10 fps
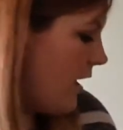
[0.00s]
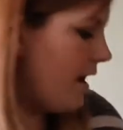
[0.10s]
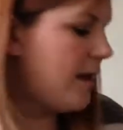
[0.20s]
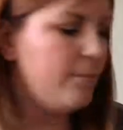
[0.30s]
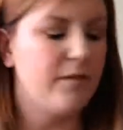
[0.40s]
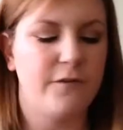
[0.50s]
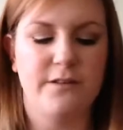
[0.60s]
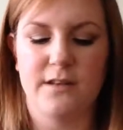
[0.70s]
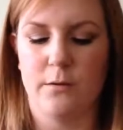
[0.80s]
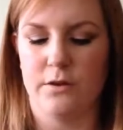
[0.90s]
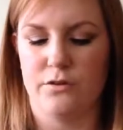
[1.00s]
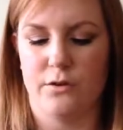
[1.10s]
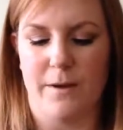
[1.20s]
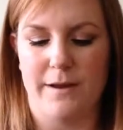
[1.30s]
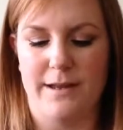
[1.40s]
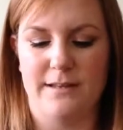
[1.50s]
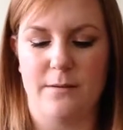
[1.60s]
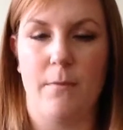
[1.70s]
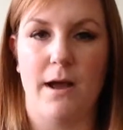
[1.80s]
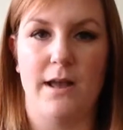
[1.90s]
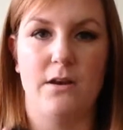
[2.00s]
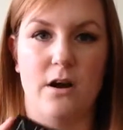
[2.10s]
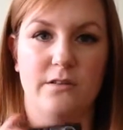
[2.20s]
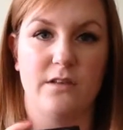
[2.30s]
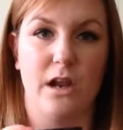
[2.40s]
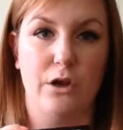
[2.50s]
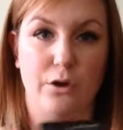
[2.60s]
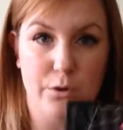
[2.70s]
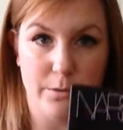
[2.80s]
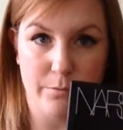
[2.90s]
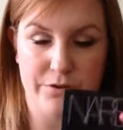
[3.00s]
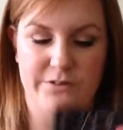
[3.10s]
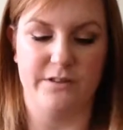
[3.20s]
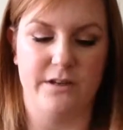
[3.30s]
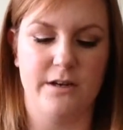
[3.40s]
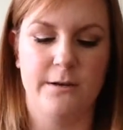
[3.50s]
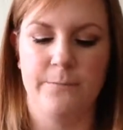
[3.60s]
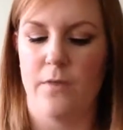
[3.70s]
The first thing I'm going to talk about is my NARS Laguna bronzer.